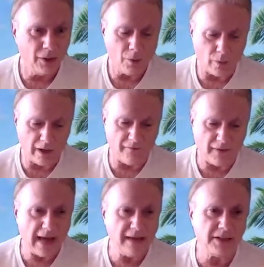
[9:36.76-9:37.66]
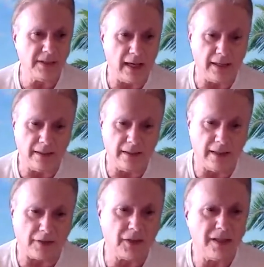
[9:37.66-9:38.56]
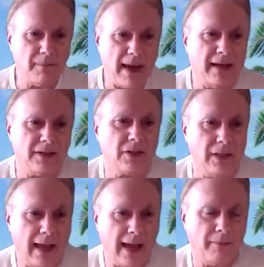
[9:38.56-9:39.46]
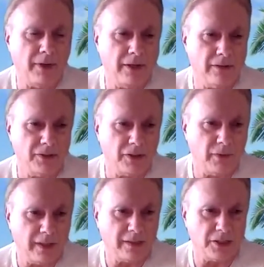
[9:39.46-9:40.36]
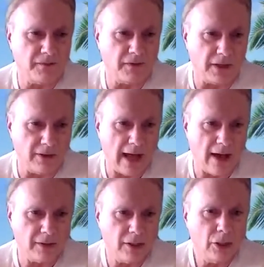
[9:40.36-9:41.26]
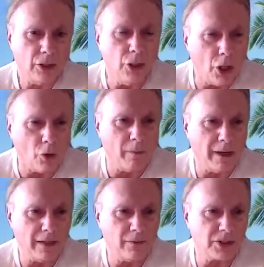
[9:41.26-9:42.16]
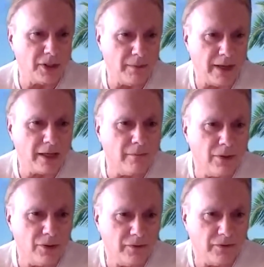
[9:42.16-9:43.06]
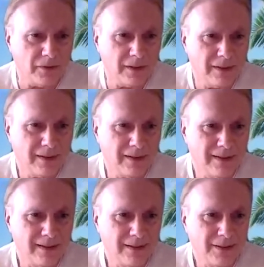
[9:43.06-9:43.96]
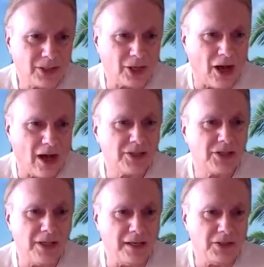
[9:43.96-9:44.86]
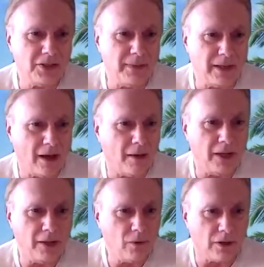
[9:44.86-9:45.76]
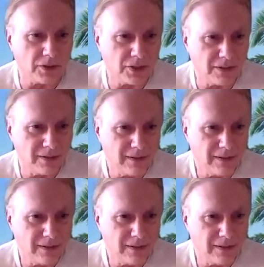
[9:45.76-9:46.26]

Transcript: where if I said nothing bad is going to happen here until we get this figured out, nobody was going to make a move to cause things to become any worse.